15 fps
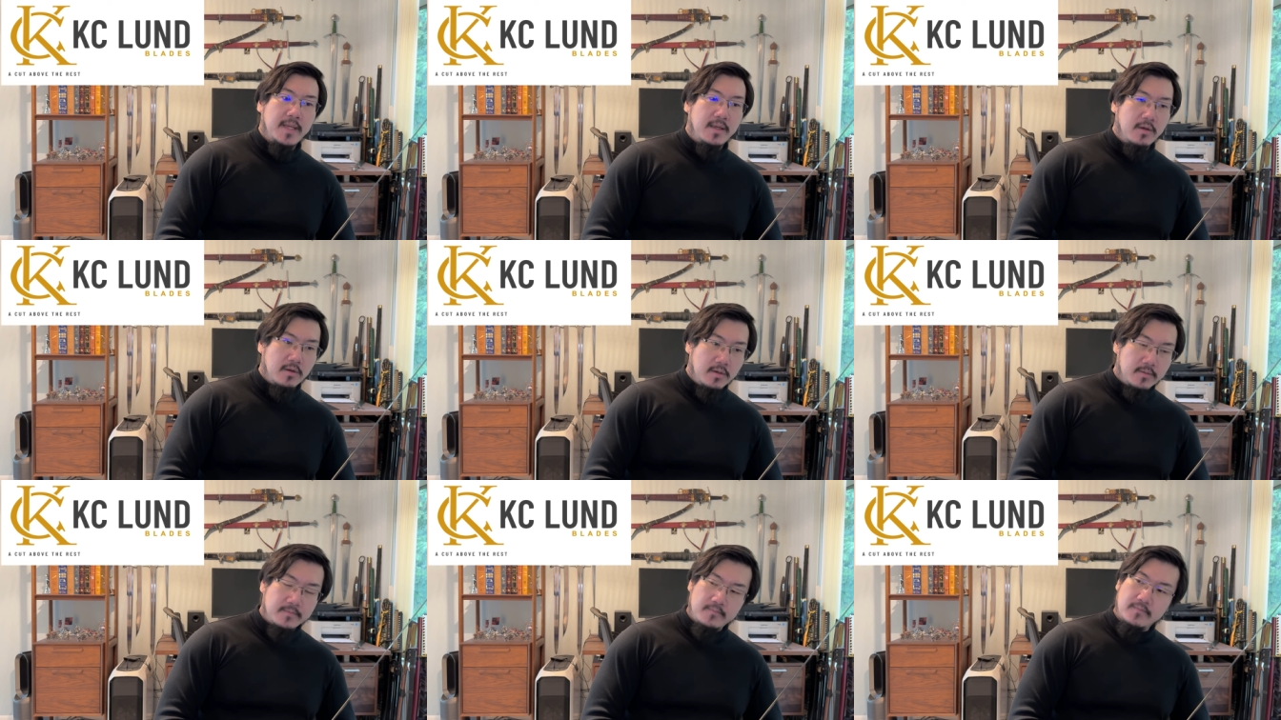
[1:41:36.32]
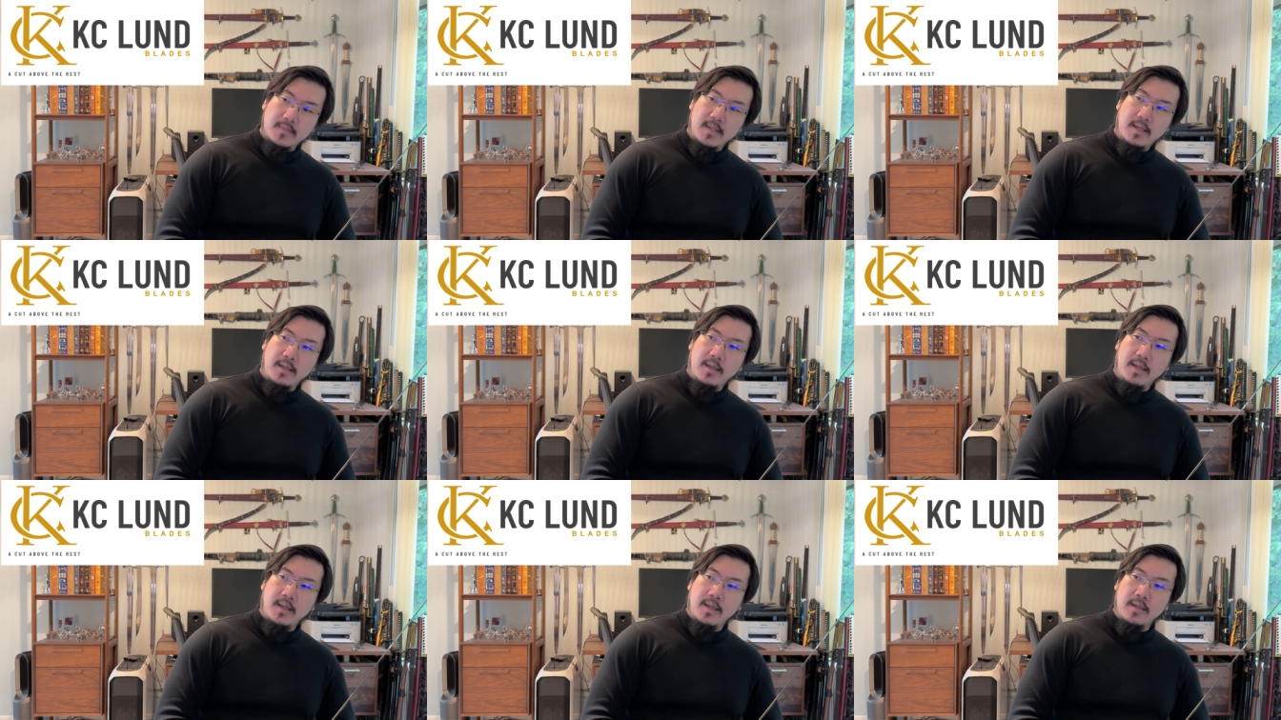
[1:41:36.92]
maker,
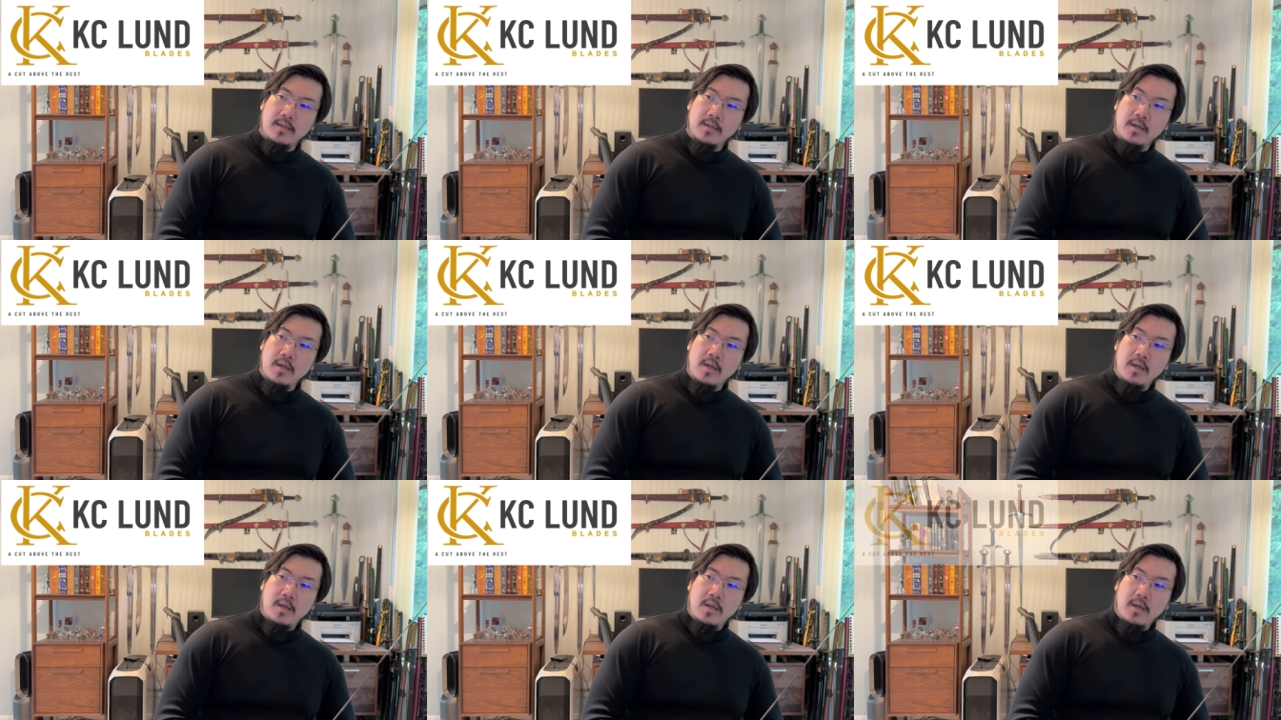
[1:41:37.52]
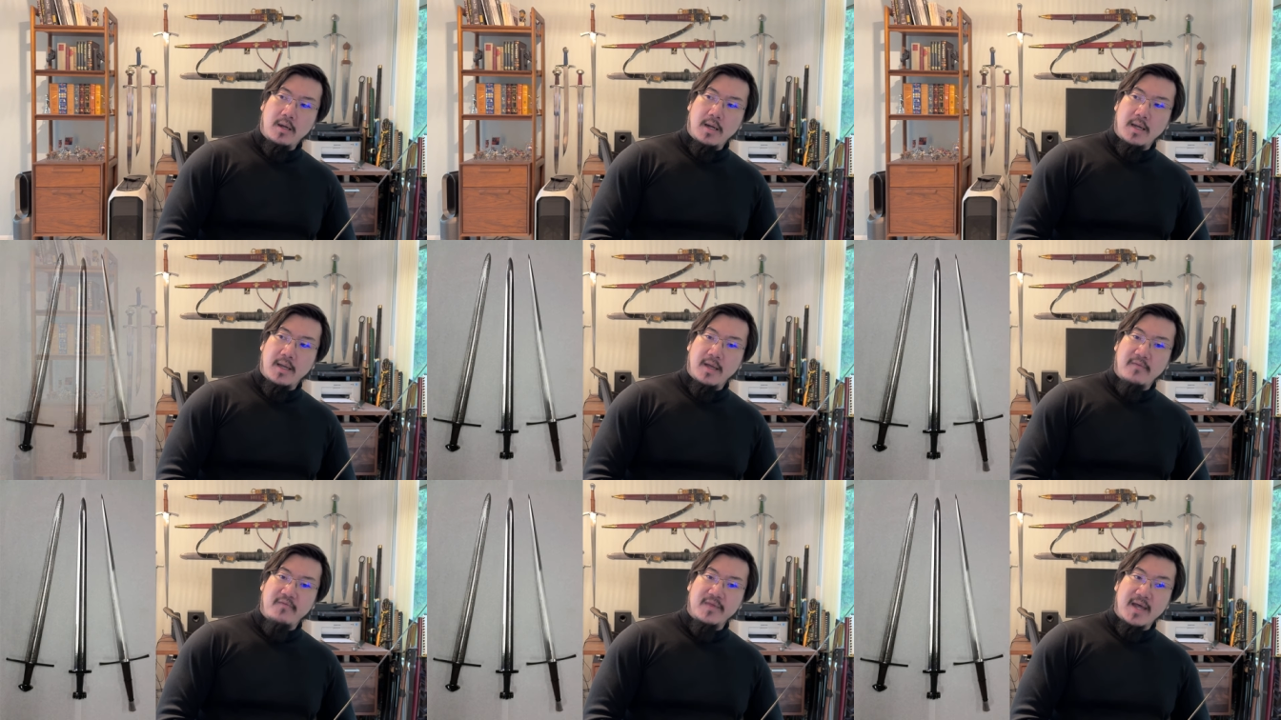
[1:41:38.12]
and I
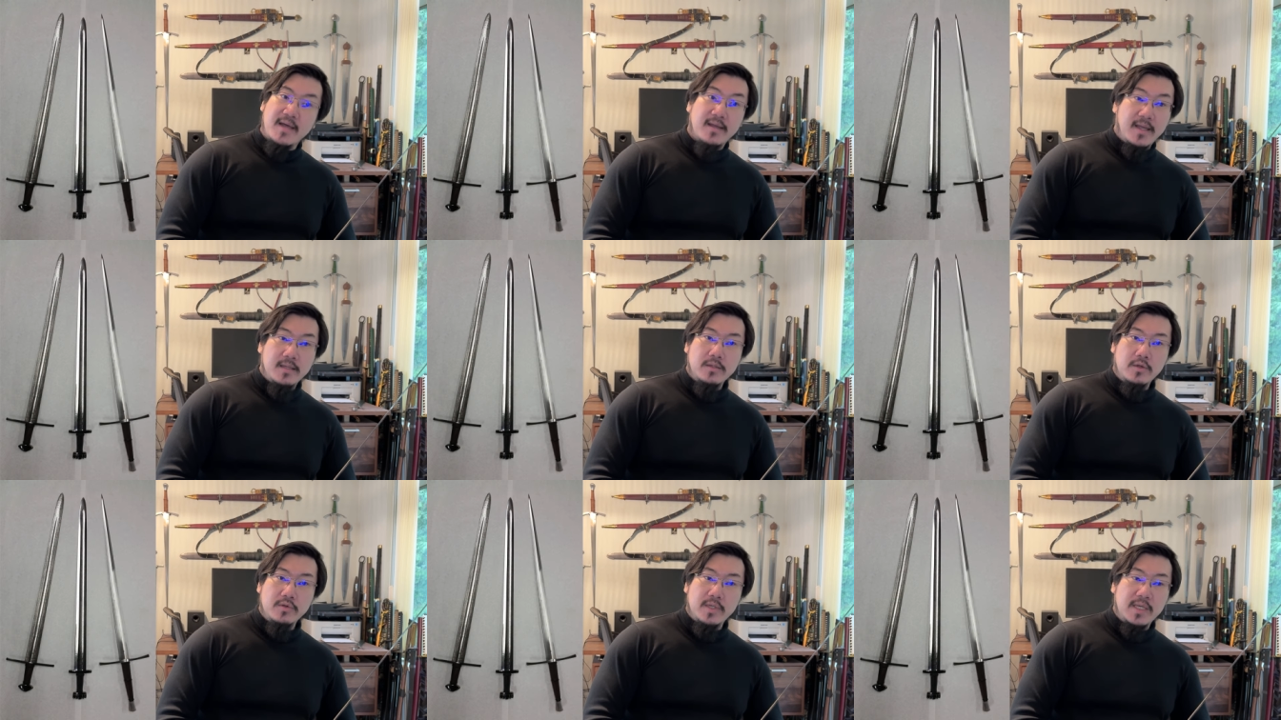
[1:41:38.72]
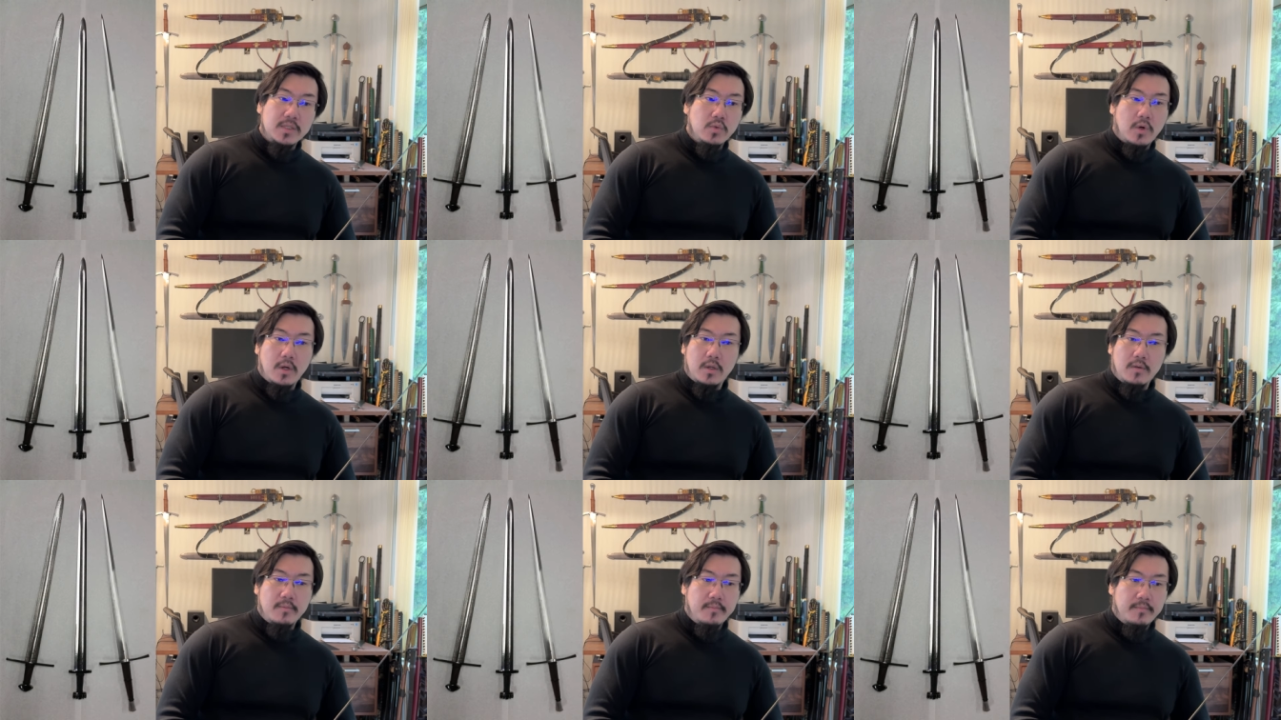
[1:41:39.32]
have not handled his
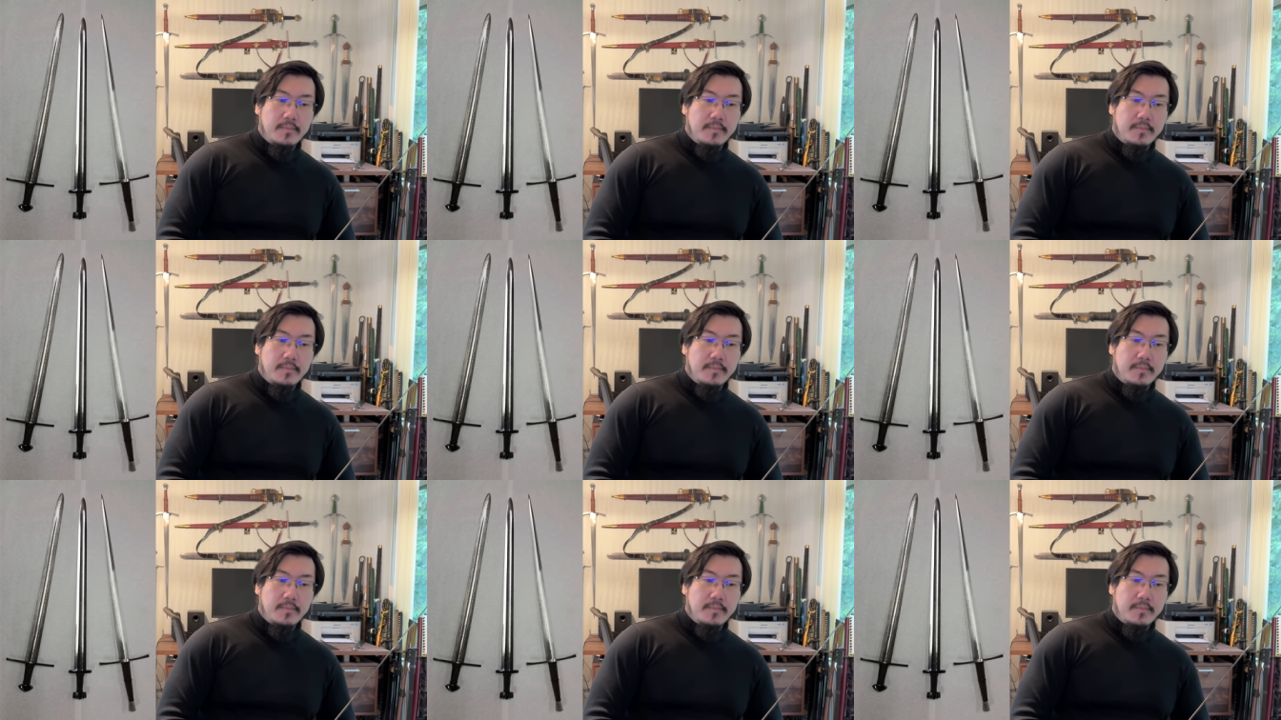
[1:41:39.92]
work,